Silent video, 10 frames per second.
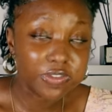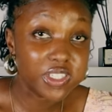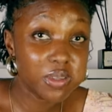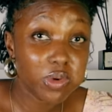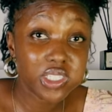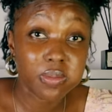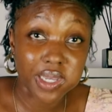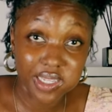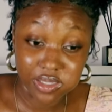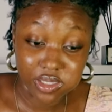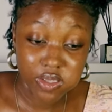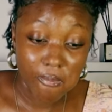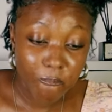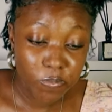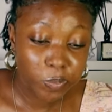If you see what I eat,
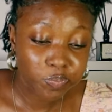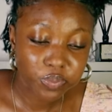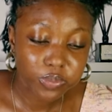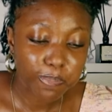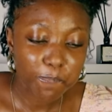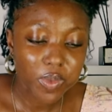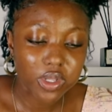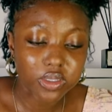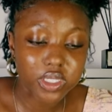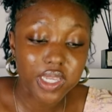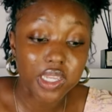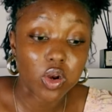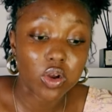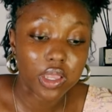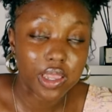say
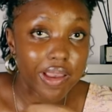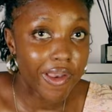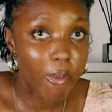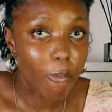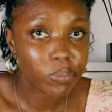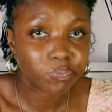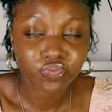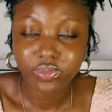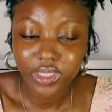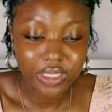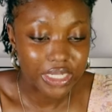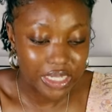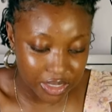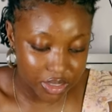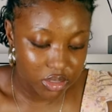a lot in hand,
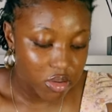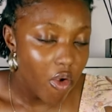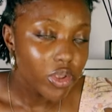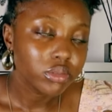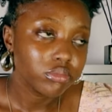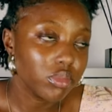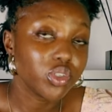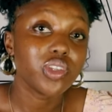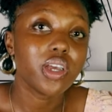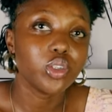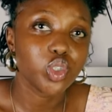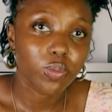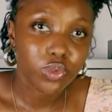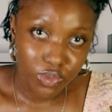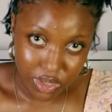they eat. It's not
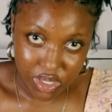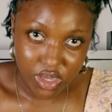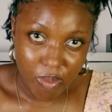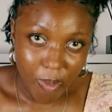chop sweet.